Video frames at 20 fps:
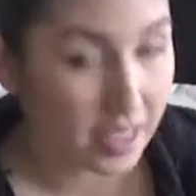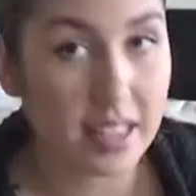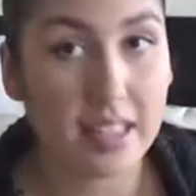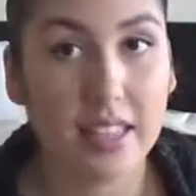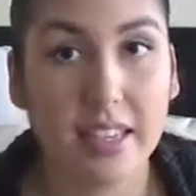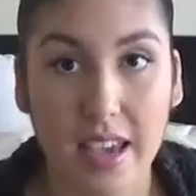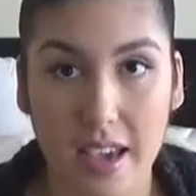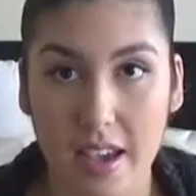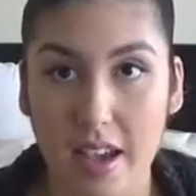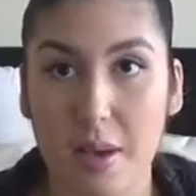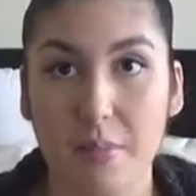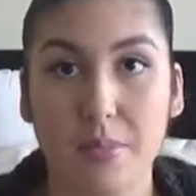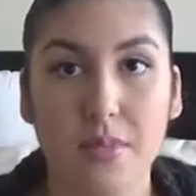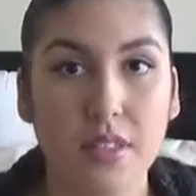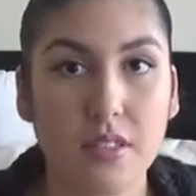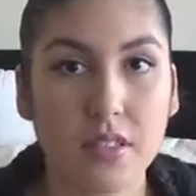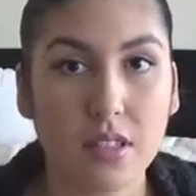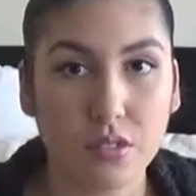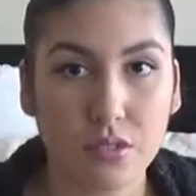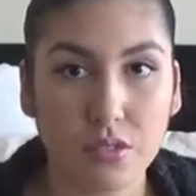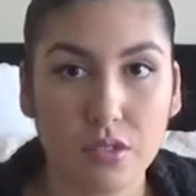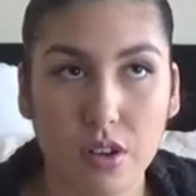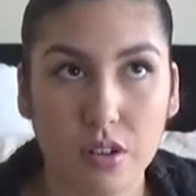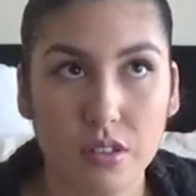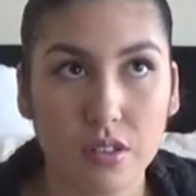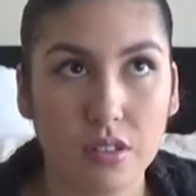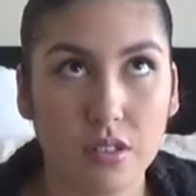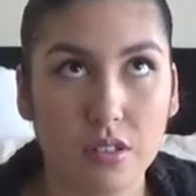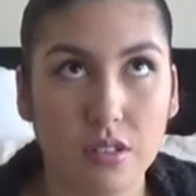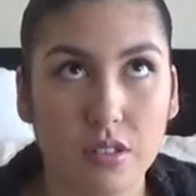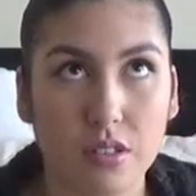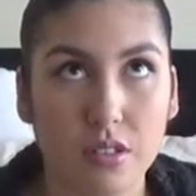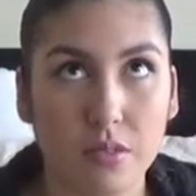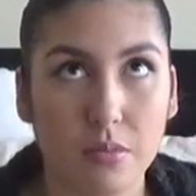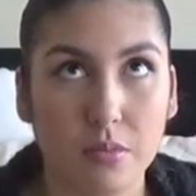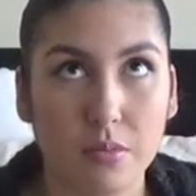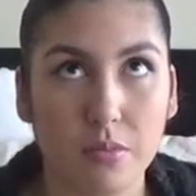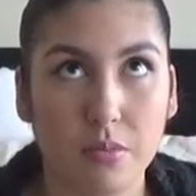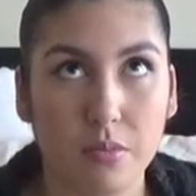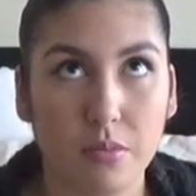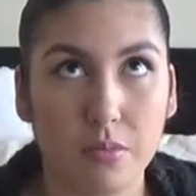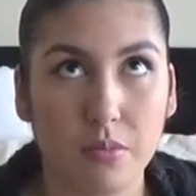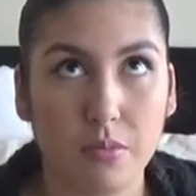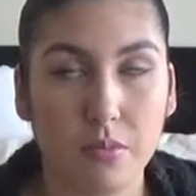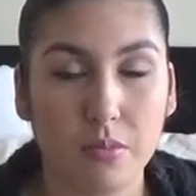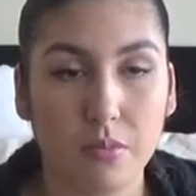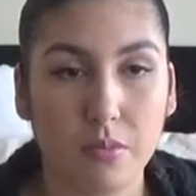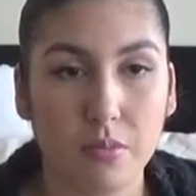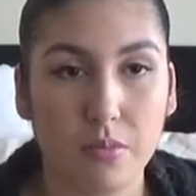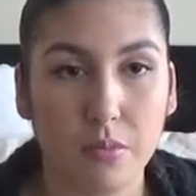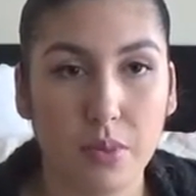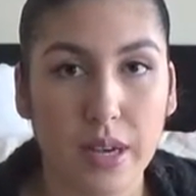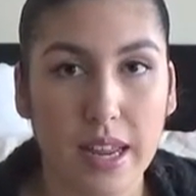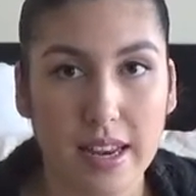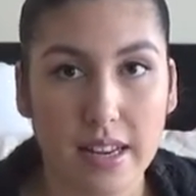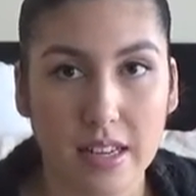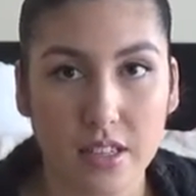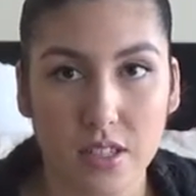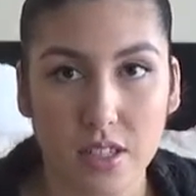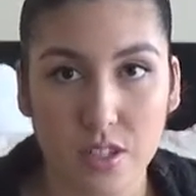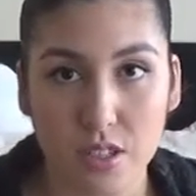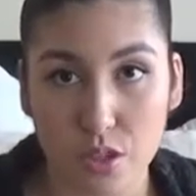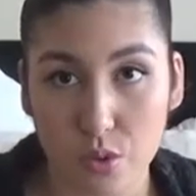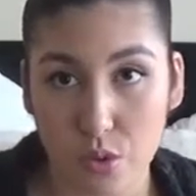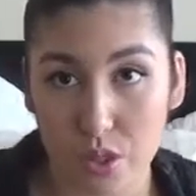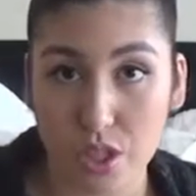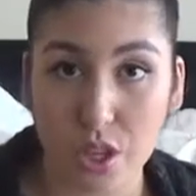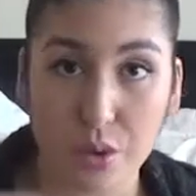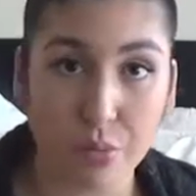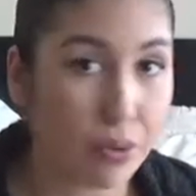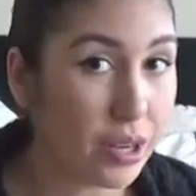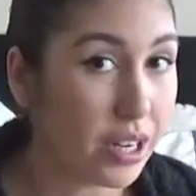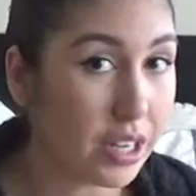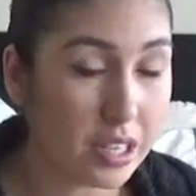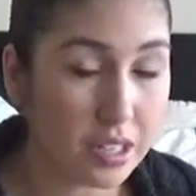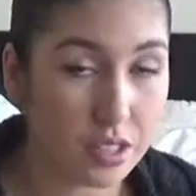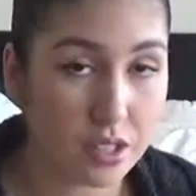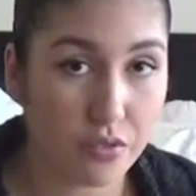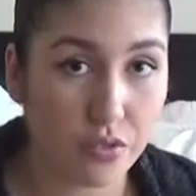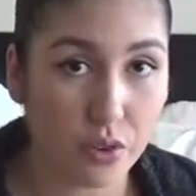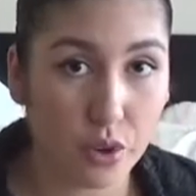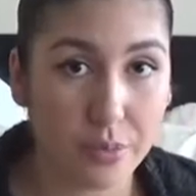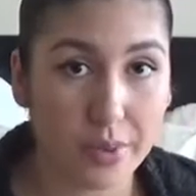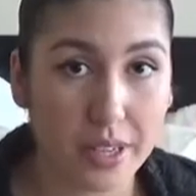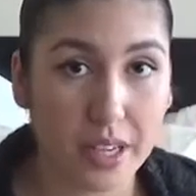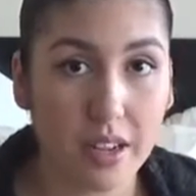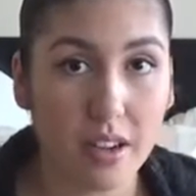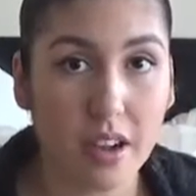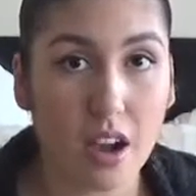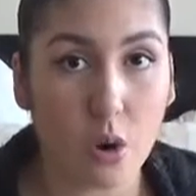yeah, I'm still not planning to switch completely to formula.